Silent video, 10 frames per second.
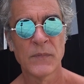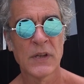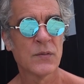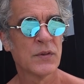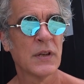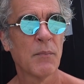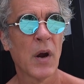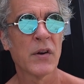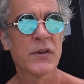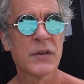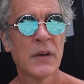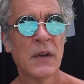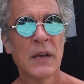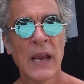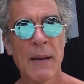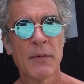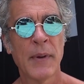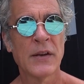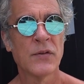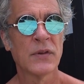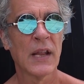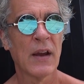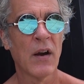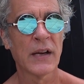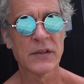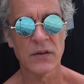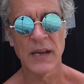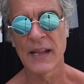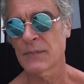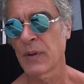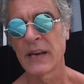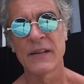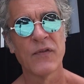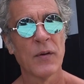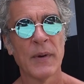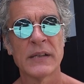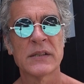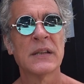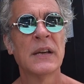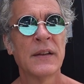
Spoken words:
This was in March, April, May, June, July, August. Okay, that's plenty, it's 4 months.